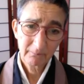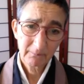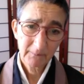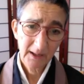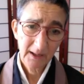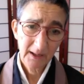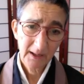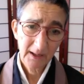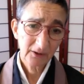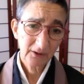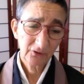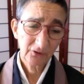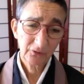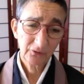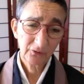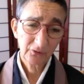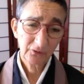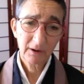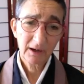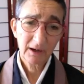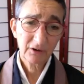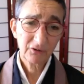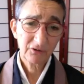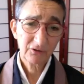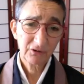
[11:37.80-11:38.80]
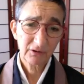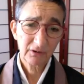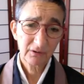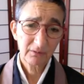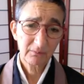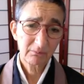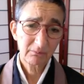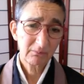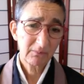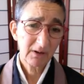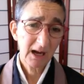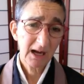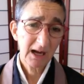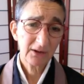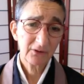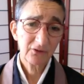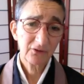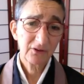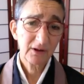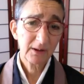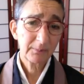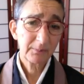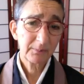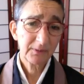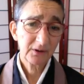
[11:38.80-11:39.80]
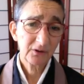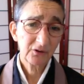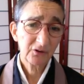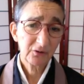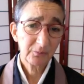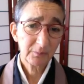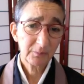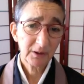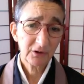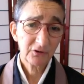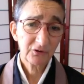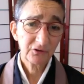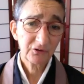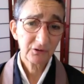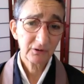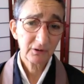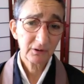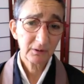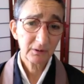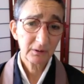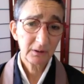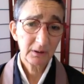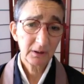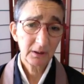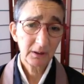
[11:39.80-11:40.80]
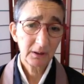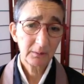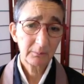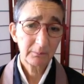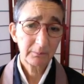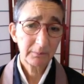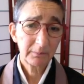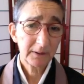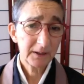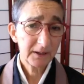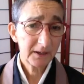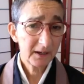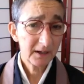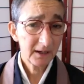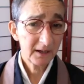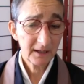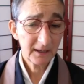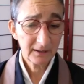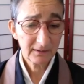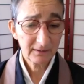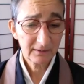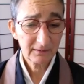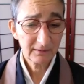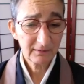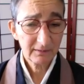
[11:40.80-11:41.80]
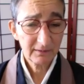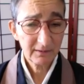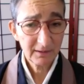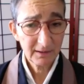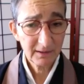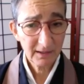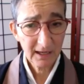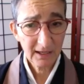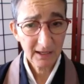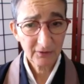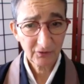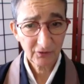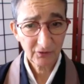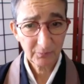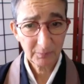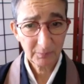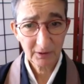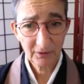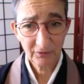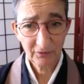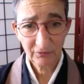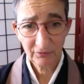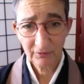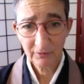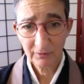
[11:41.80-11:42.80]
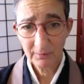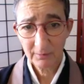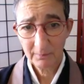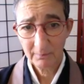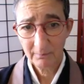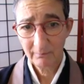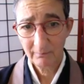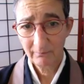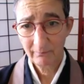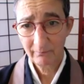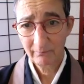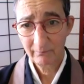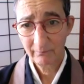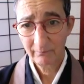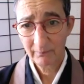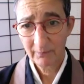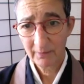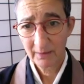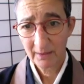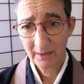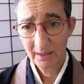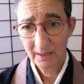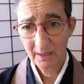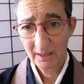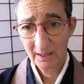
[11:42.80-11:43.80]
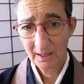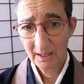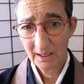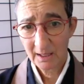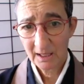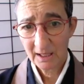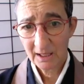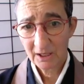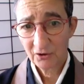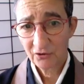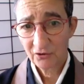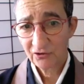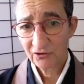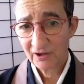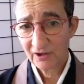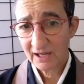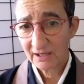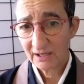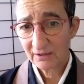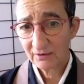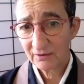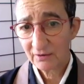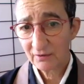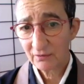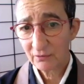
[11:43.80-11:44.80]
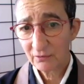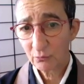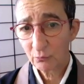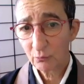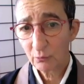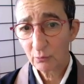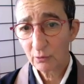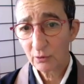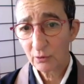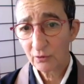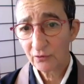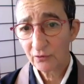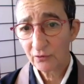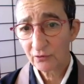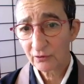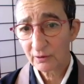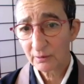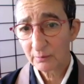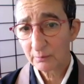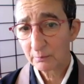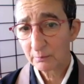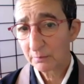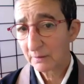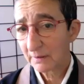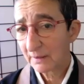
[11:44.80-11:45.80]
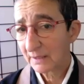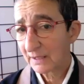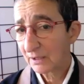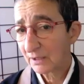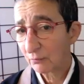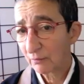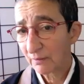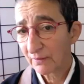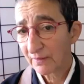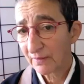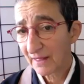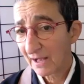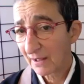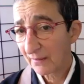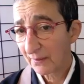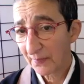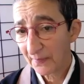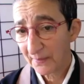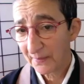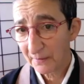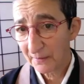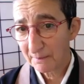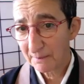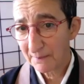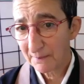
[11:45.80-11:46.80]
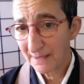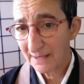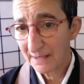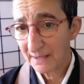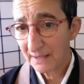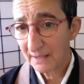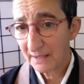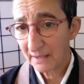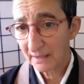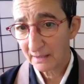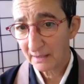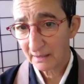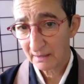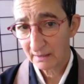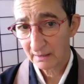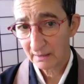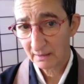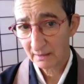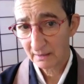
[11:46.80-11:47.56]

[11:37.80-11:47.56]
an expression, not something special, but not special. In chanting, the words are complete without their meaning,